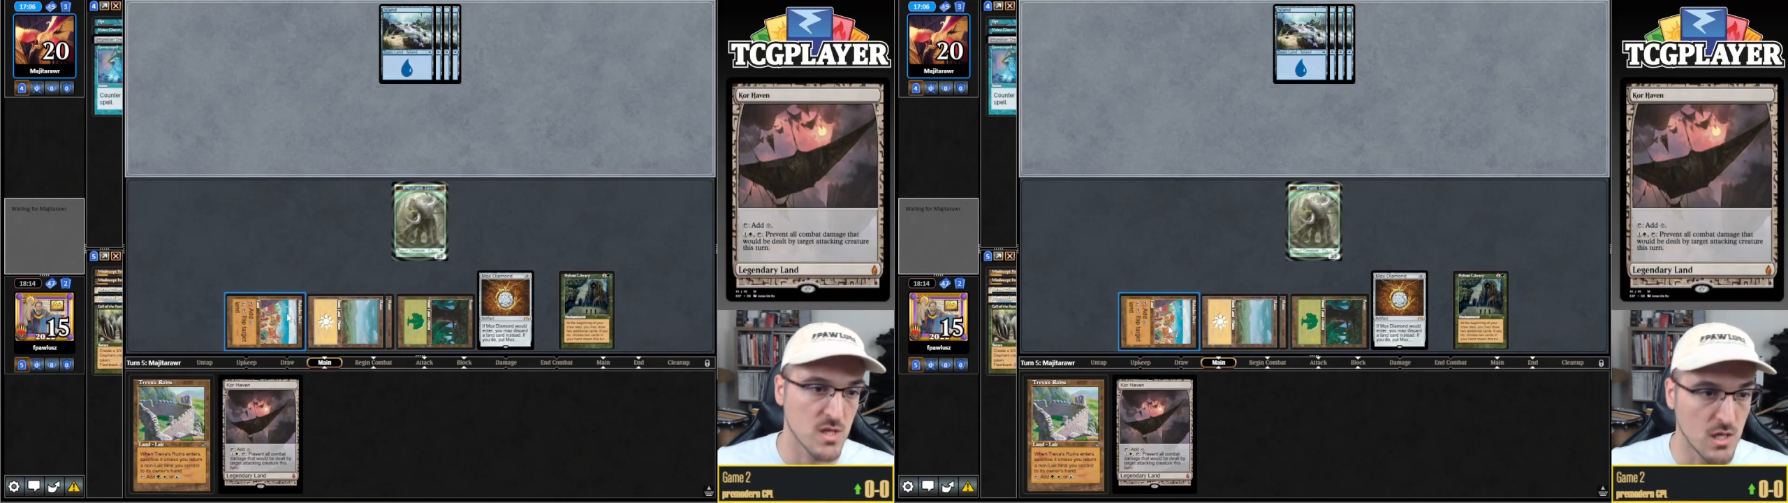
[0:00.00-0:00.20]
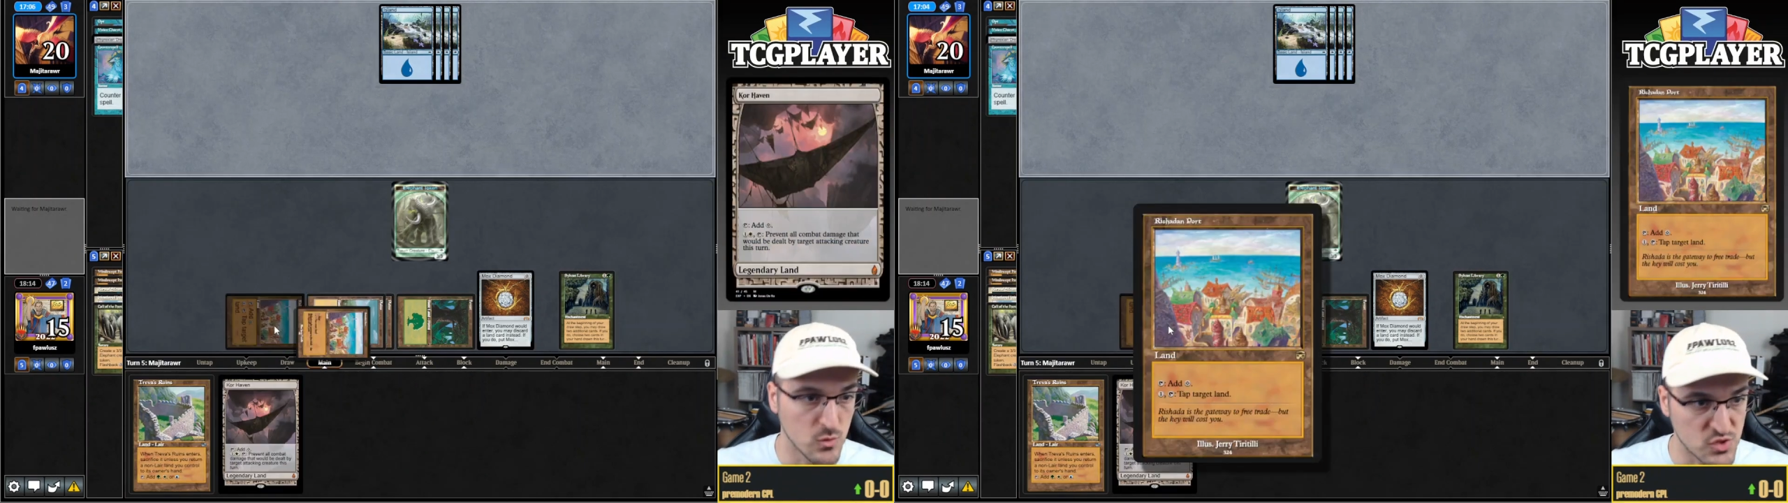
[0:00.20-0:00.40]

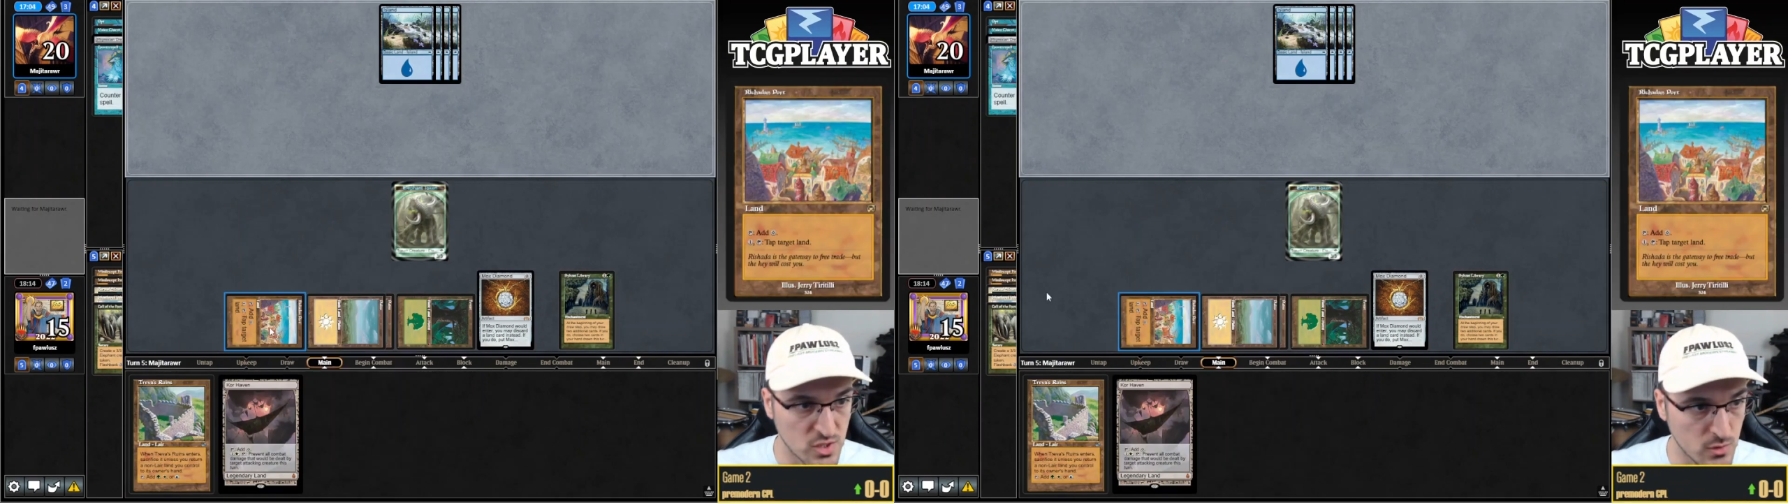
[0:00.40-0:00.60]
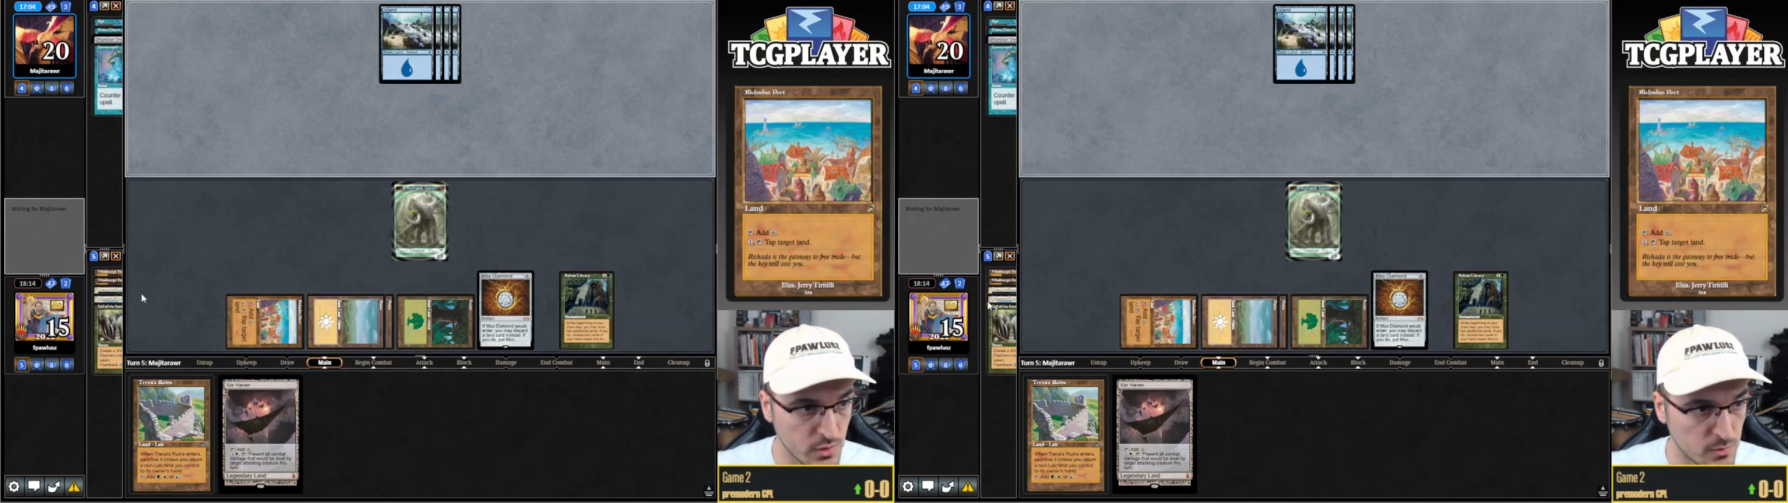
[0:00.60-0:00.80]
I was
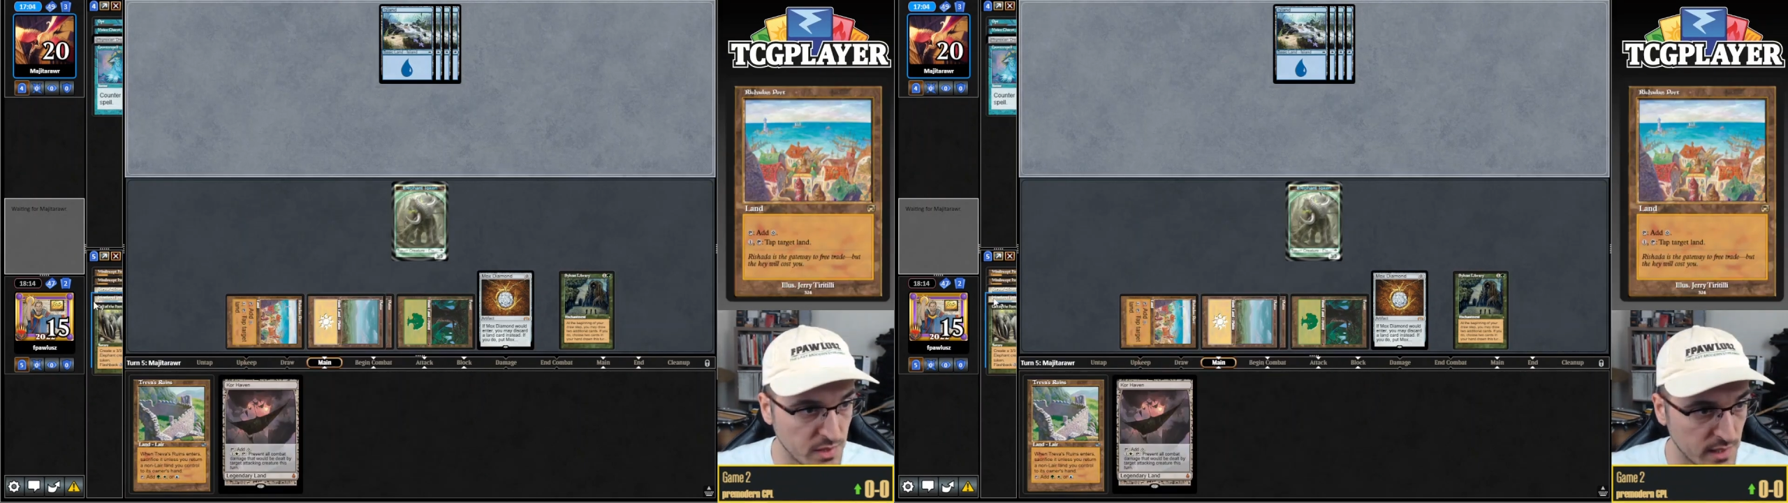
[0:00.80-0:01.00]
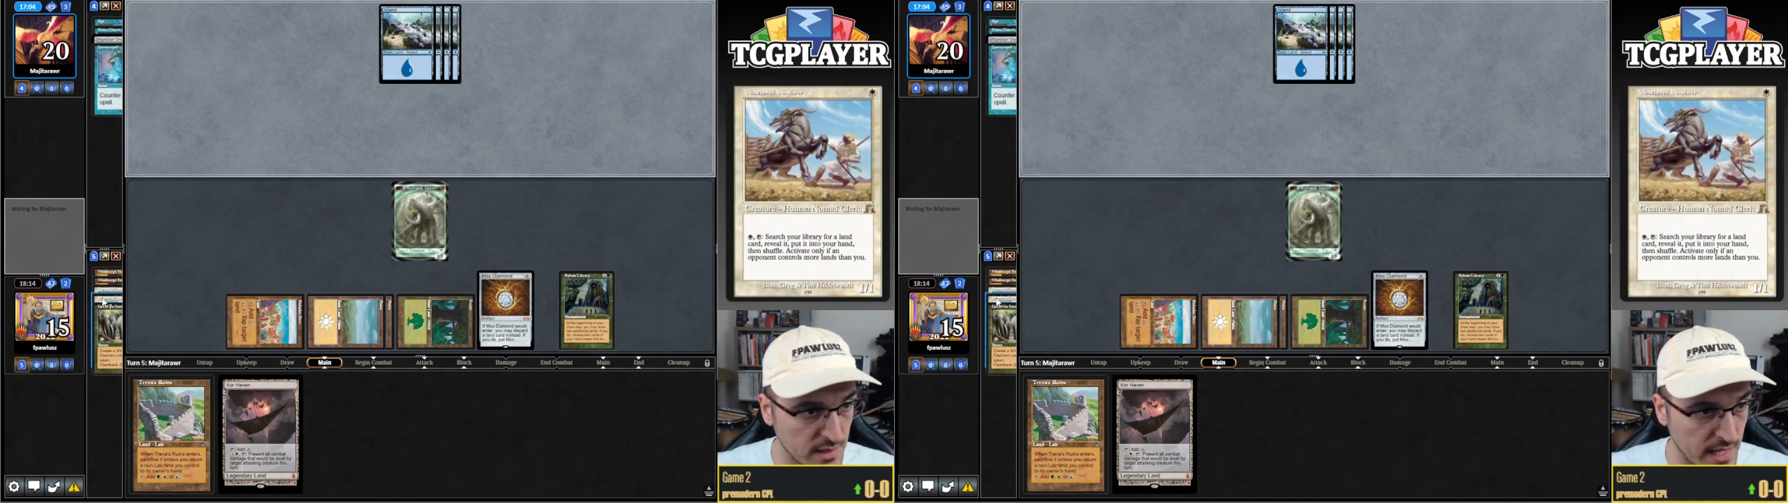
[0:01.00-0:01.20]
not going to
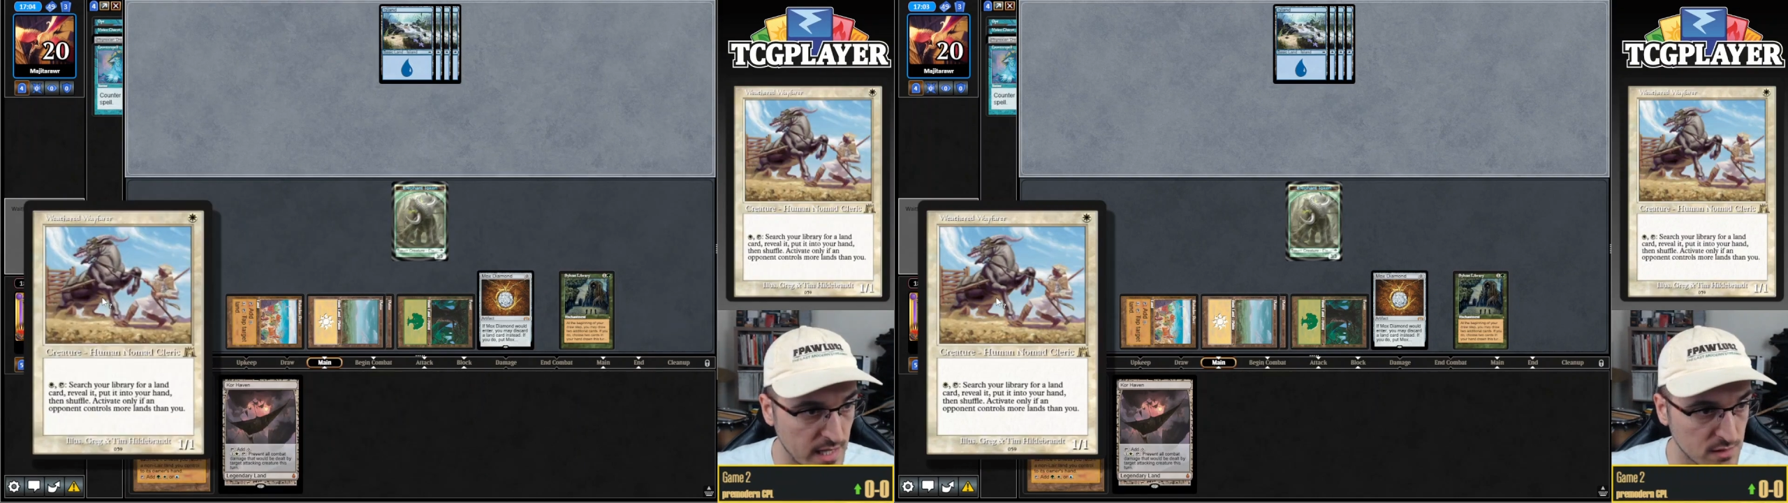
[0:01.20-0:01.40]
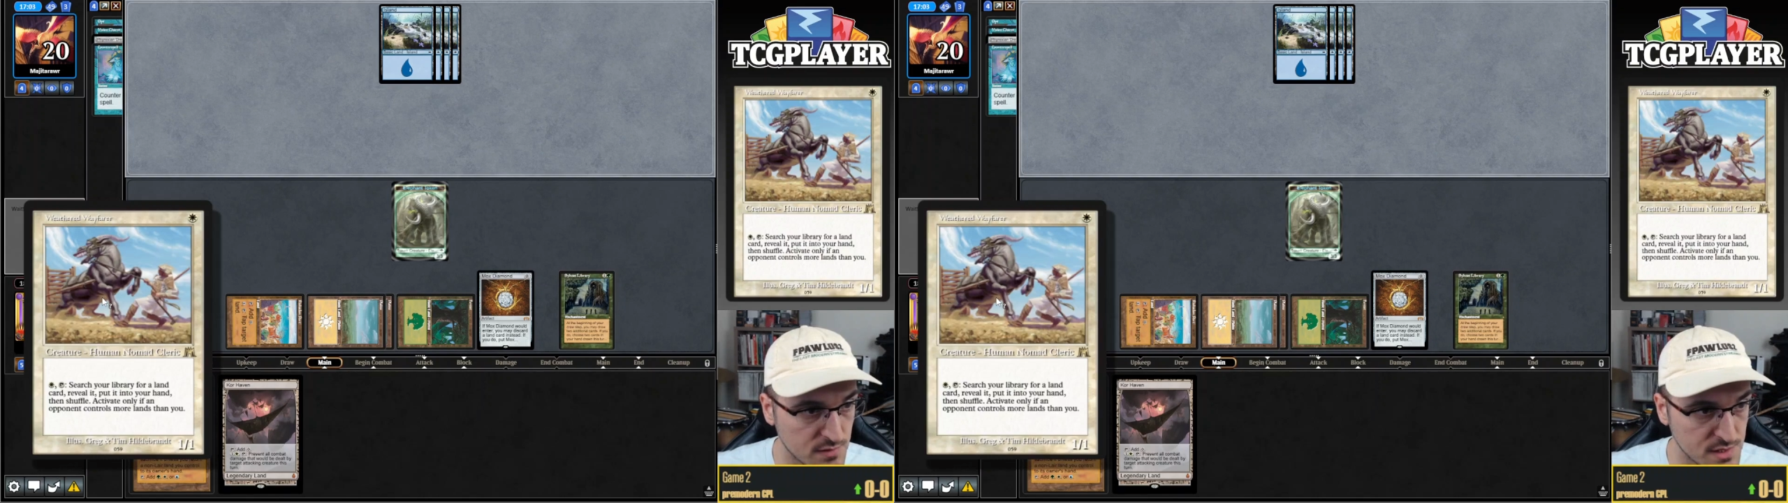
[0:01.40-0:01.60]
play a
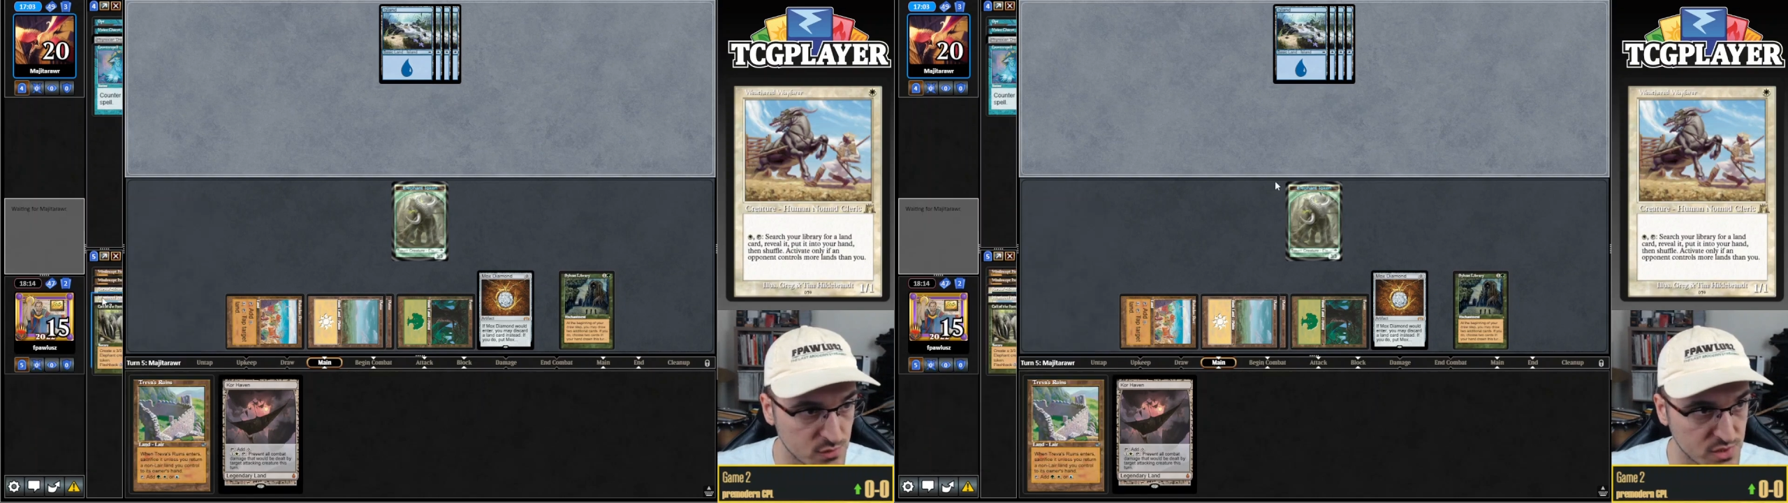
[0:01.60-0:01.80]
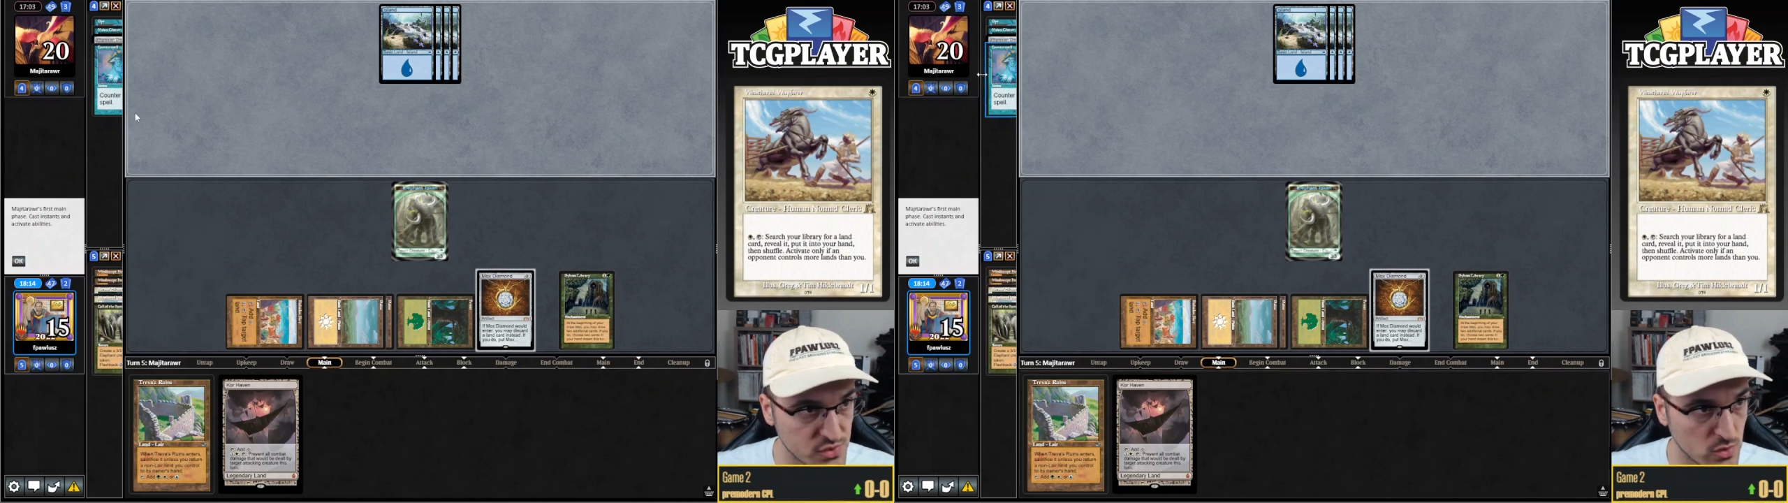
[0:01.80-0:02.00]
land if
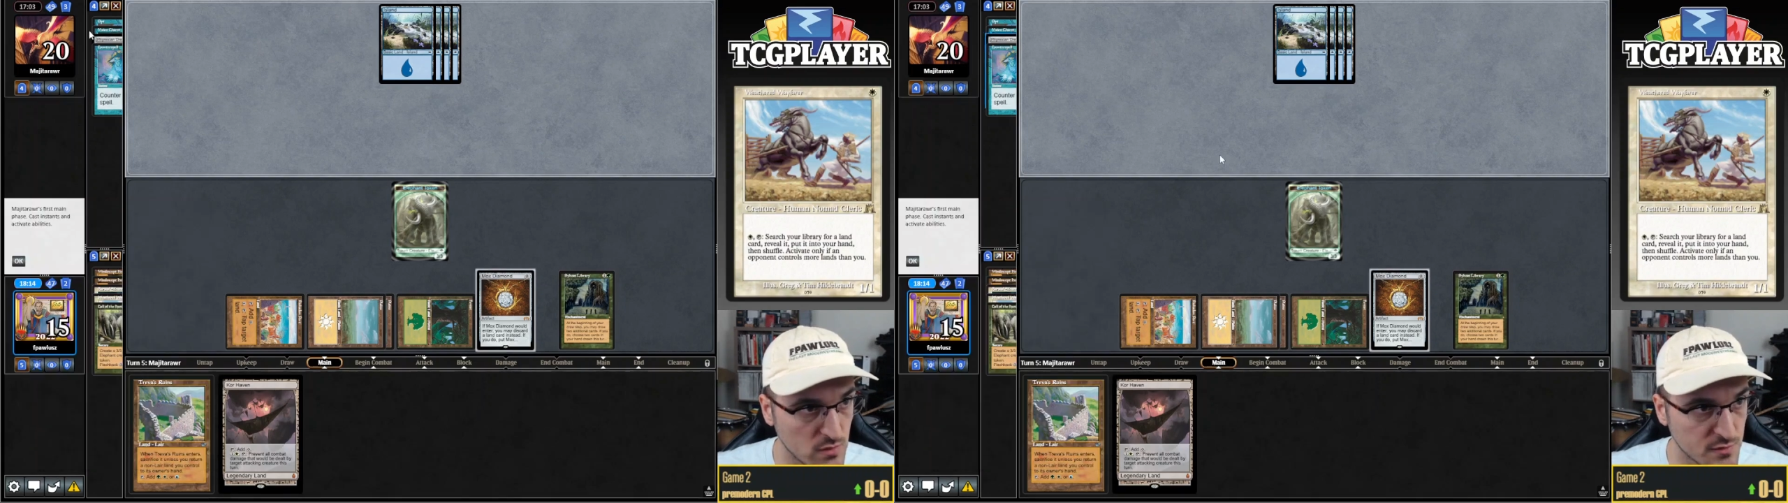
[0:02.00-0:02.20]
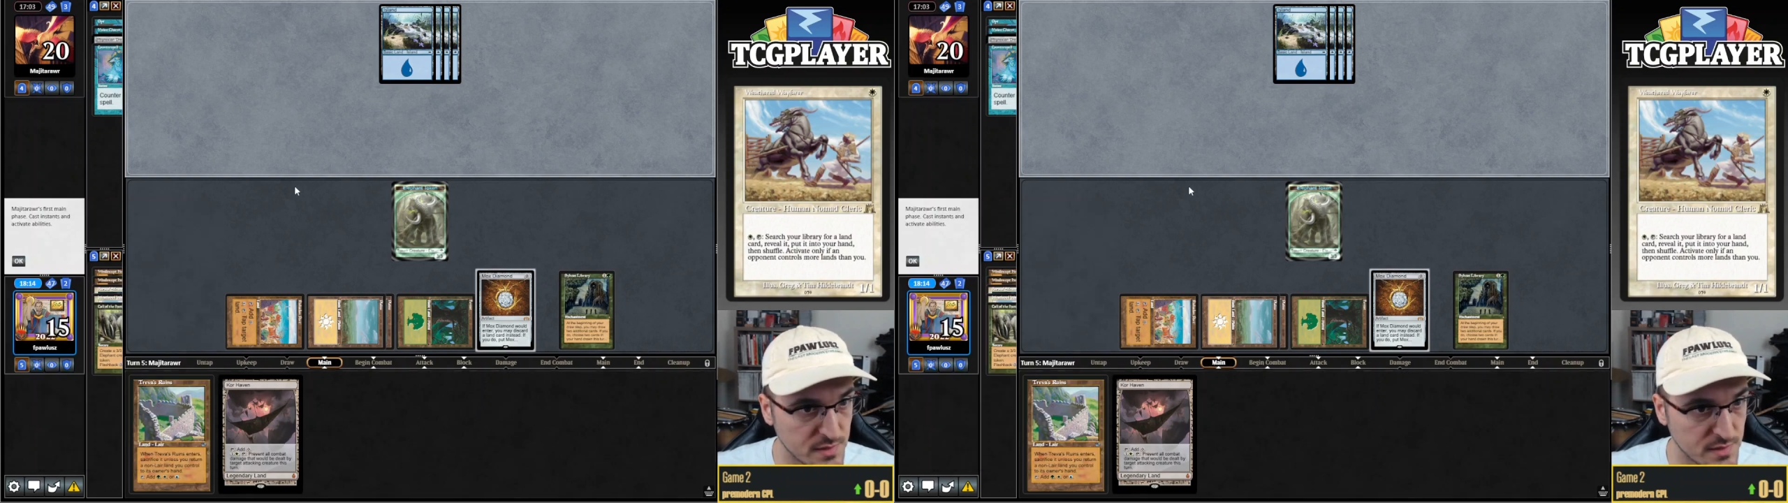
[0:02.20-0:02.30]
this resolved,